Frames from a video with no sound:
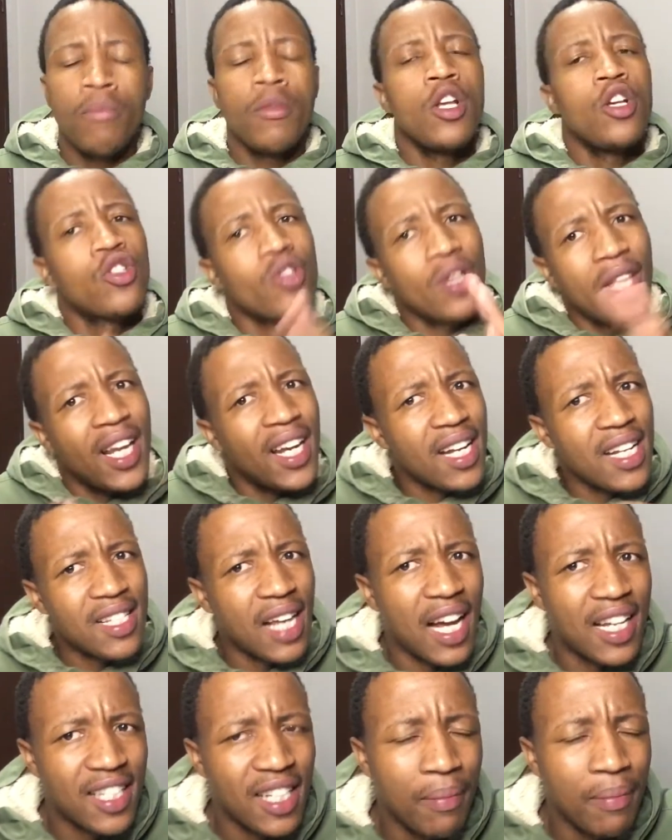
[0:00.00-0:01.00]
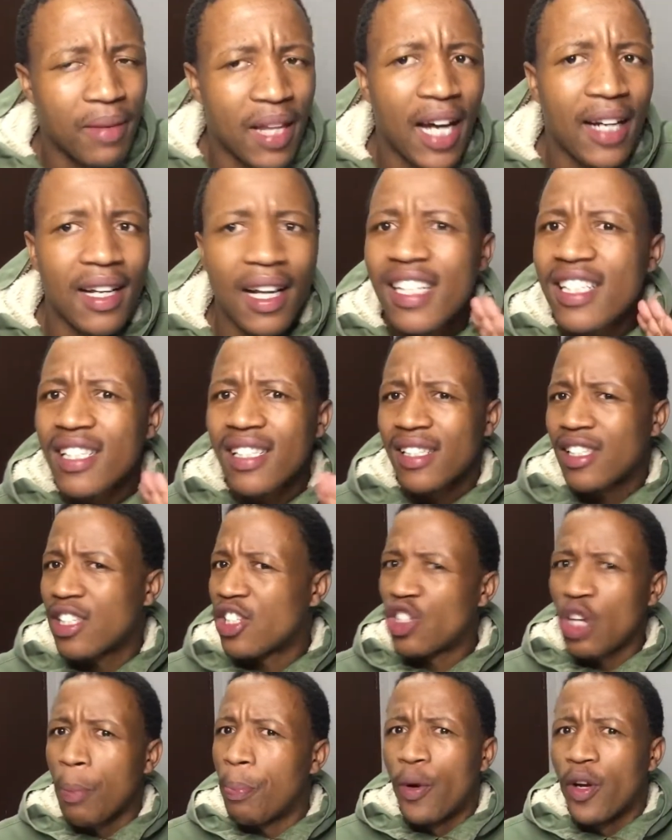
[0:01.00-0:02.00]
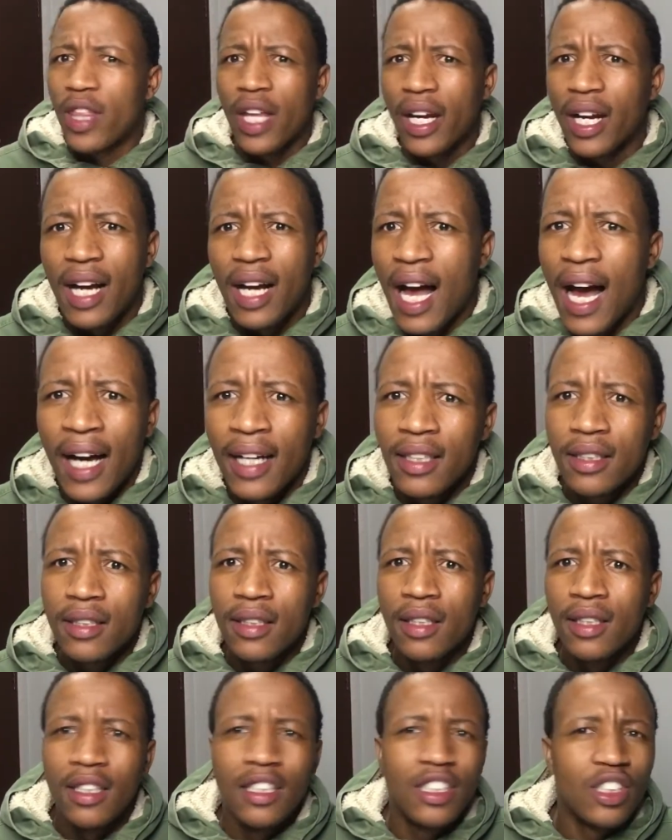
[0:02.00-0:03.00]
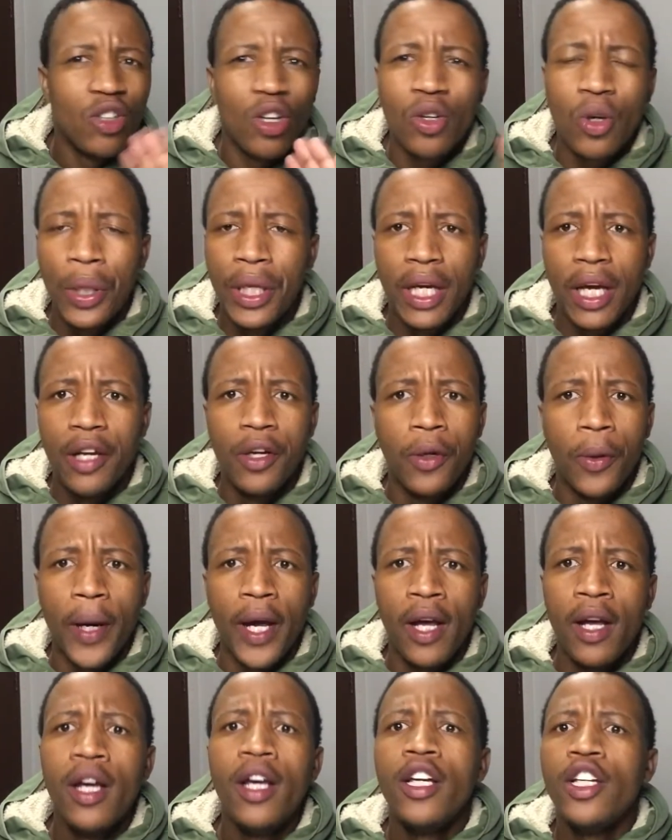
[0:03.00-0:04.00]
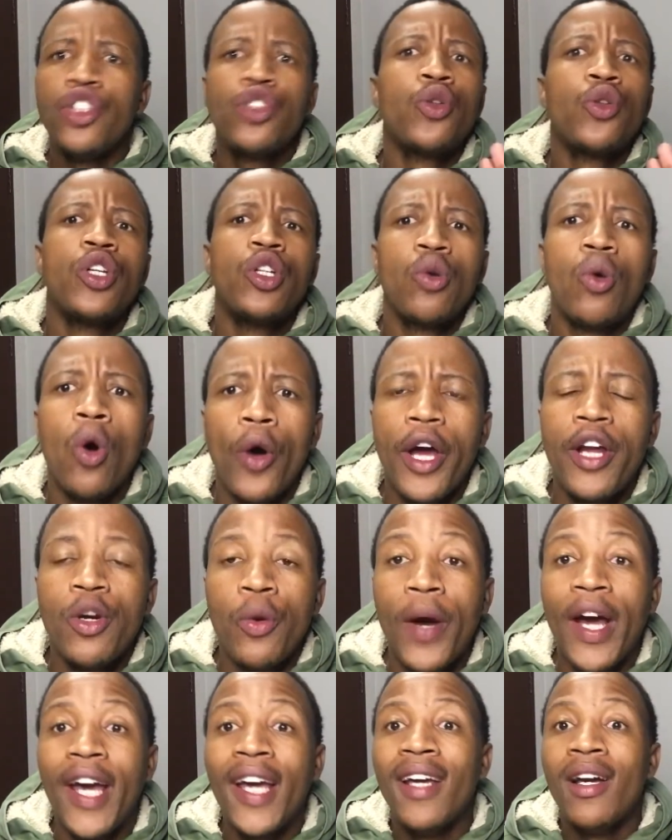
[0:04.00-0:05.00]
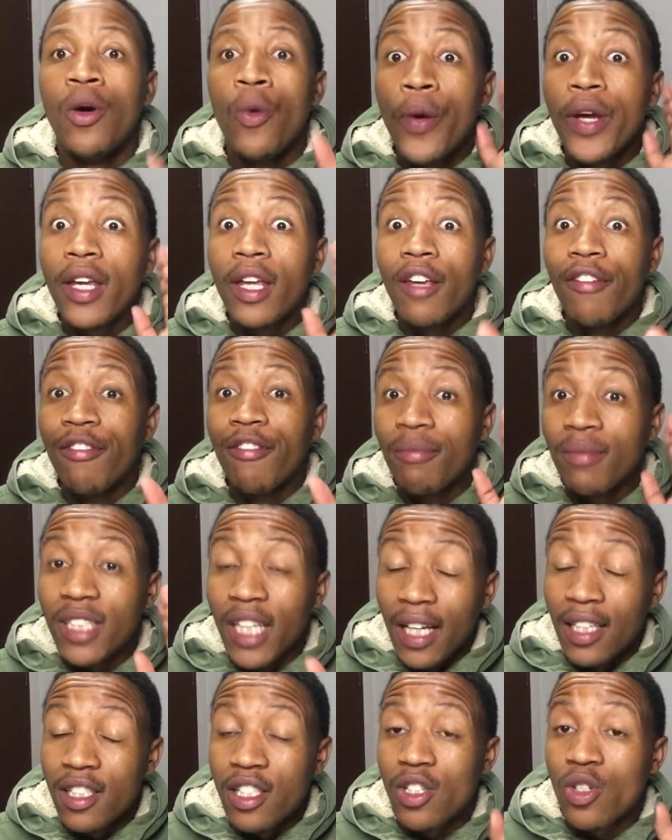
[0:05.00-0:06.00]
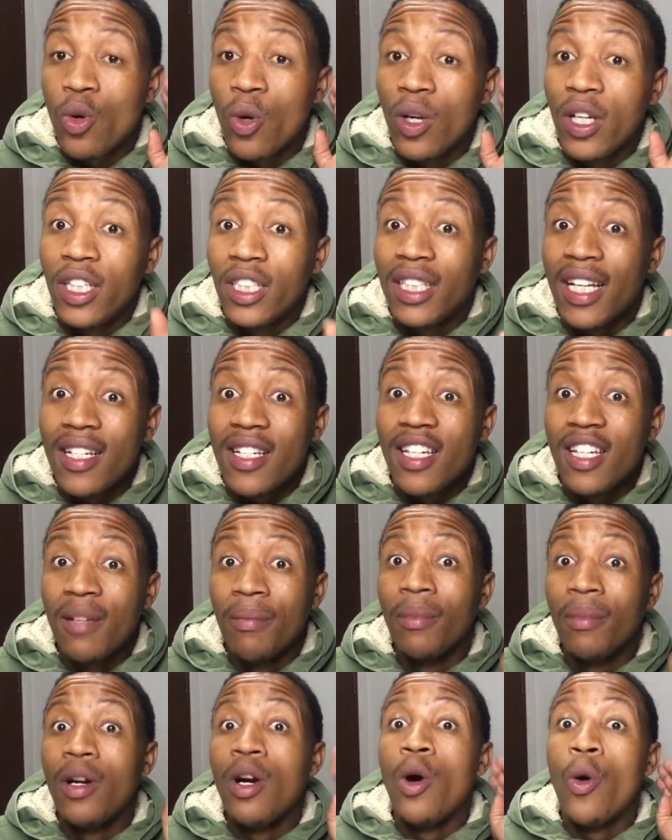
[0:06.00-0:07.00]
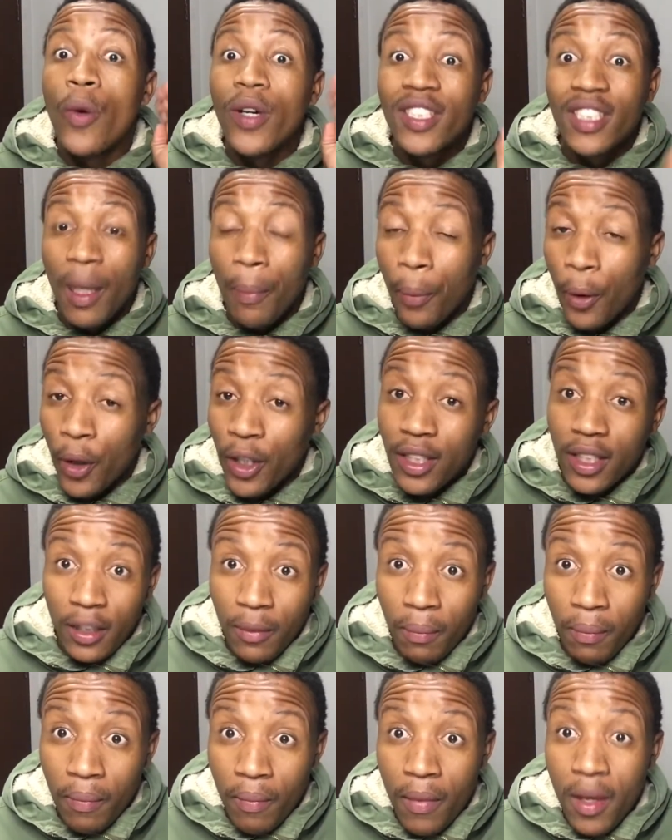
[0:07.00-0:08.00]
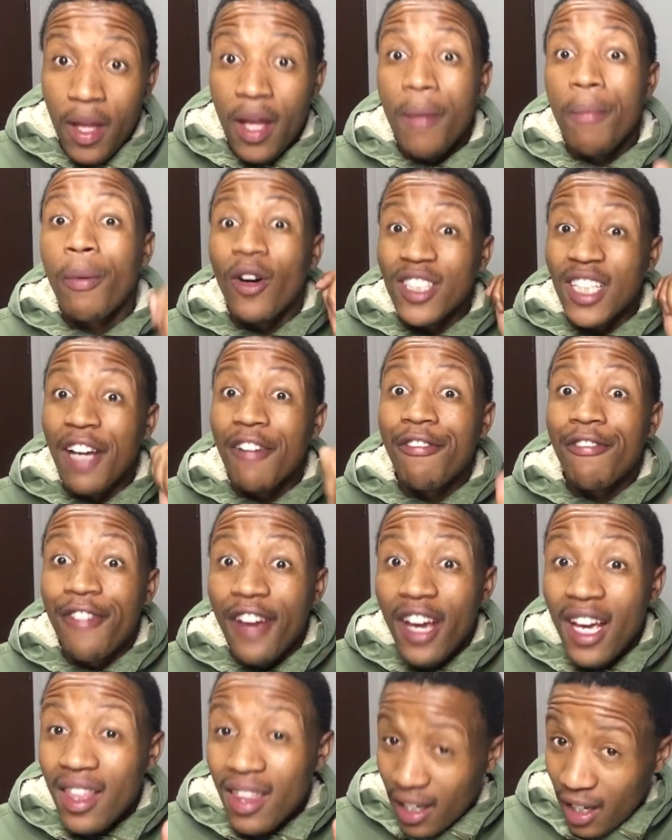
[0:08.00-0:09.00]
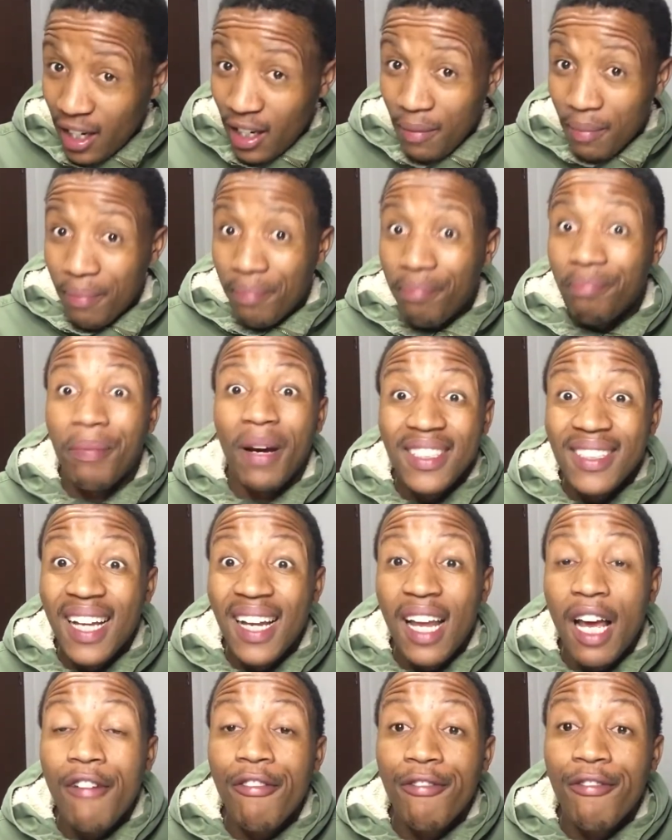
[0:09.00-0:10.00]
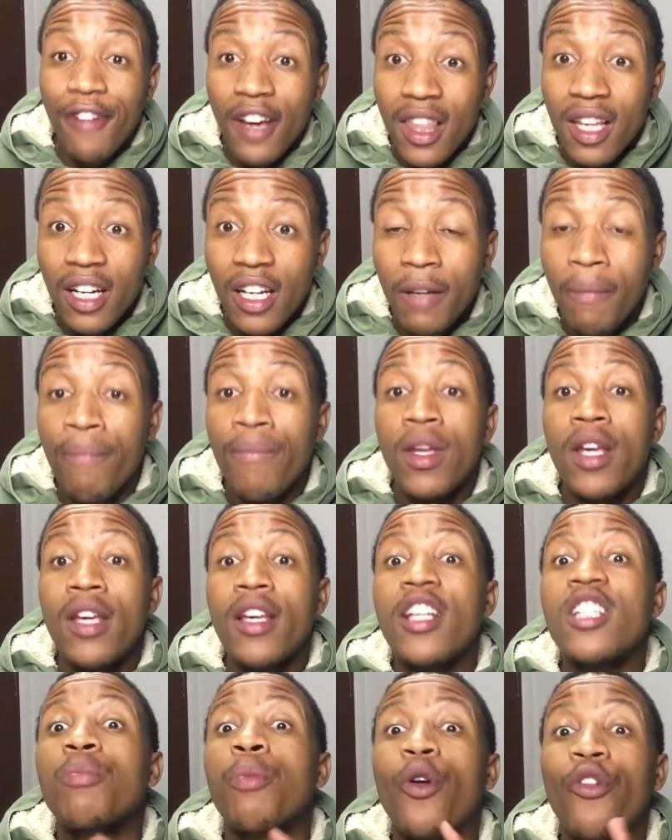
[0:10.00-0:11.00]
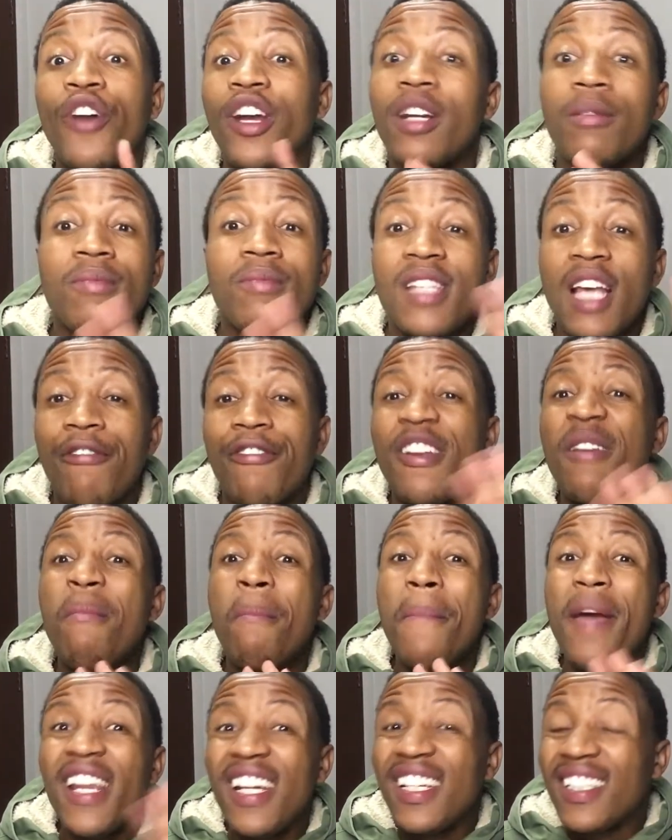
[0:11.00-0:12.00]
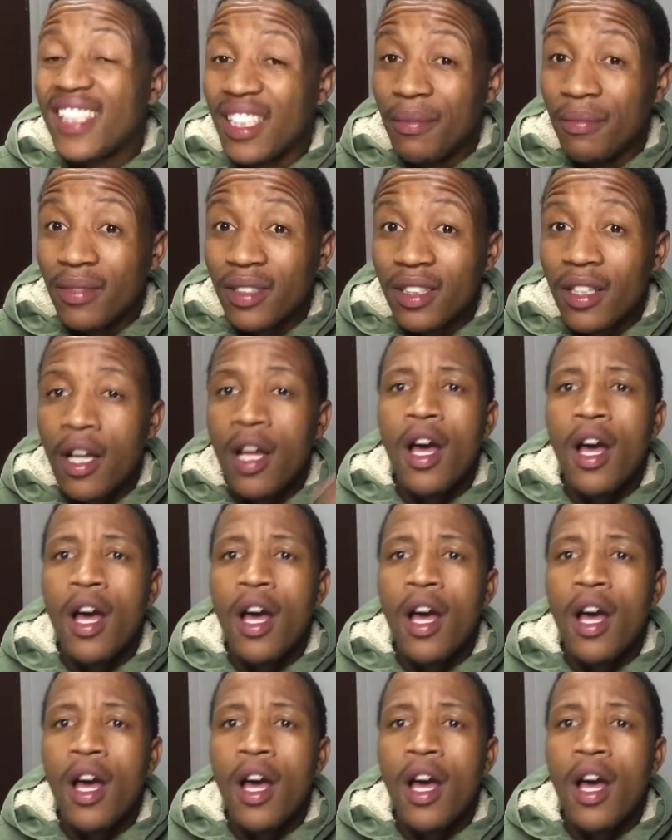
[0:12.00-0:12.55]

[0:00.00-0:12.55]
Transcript: So let us accept that. Let's stop bothering Hunt. He's not going anywhere. He shouldn't go anywhere. We give him chance to lead the team. We support him because I have faith in him. Personally, I have faith in him. He's proven himself in many teams.